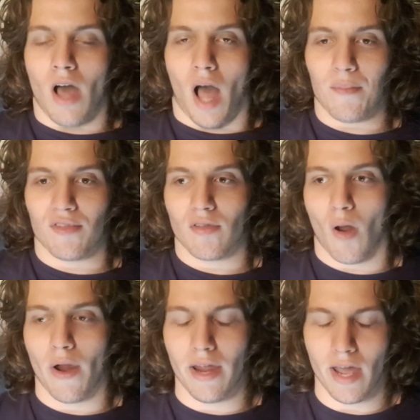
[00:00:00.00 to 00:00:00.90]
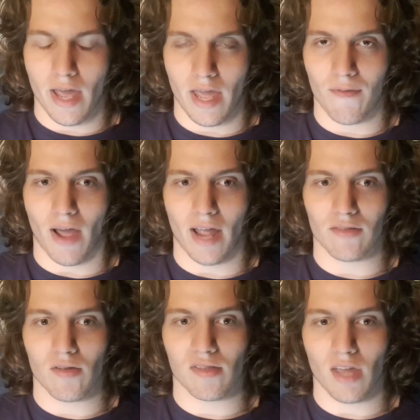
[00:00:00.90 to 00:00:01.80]
I'm sorry if I had
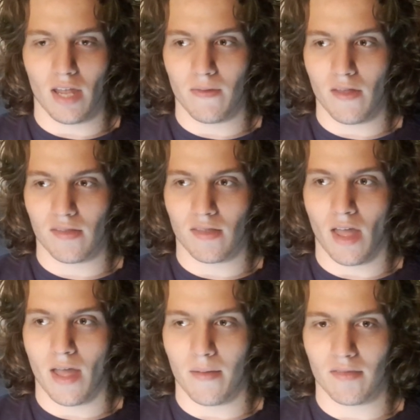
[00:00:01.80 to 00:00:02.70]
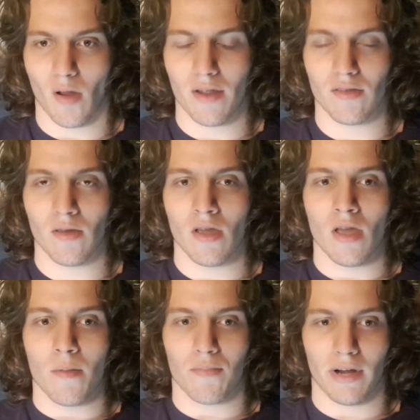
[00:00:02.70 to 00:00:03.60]
to say this. Sorry to
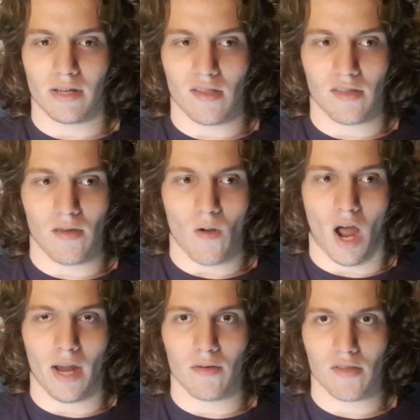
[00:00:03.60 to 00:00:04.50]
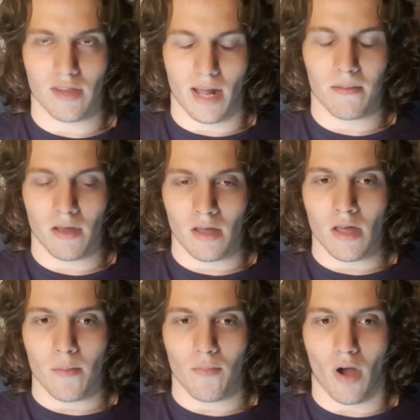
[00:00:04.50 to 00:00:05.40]
break this to you, I understand.
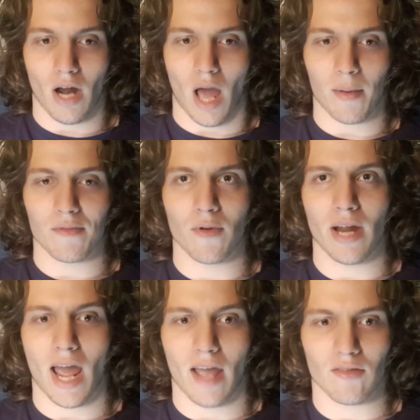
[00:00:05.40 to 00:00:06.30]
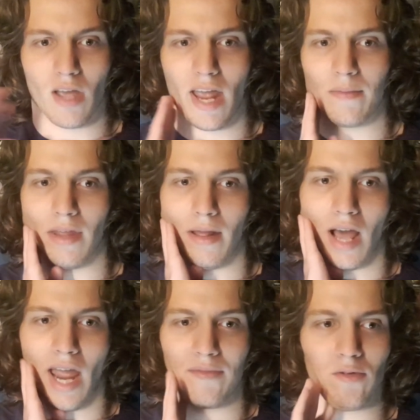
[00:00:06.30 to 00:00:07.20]
But I'm afraid I had to end it.
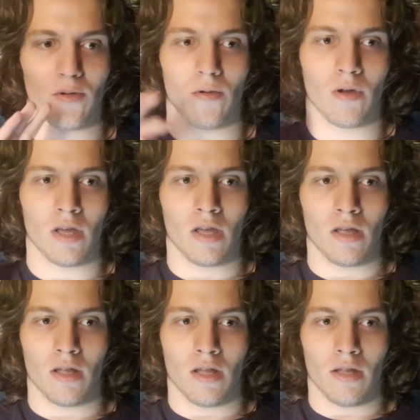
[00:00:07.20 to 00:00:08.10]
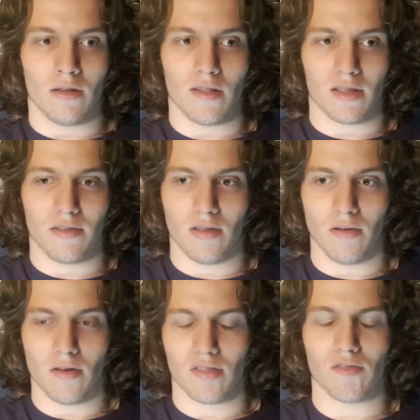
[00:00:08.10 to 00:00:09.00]
I had to just
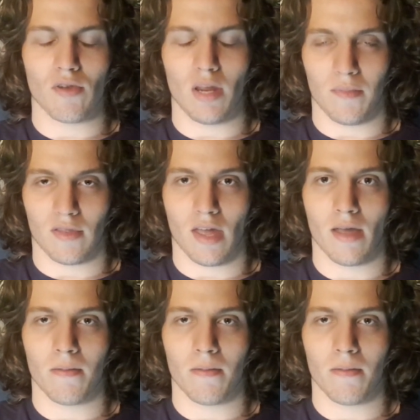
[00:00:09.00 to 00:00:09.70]
continue the streams.